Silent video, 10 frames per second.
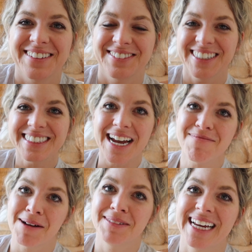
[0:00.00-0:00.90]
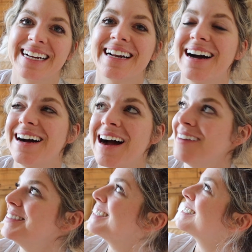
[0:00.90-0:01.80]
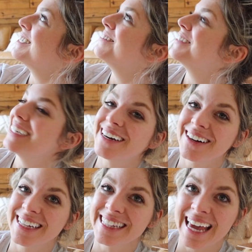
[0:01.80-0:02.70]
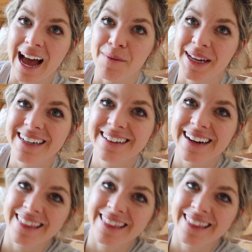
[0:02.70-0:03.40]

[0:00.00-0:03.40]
Real-time update. Obviously, we are in the cabin.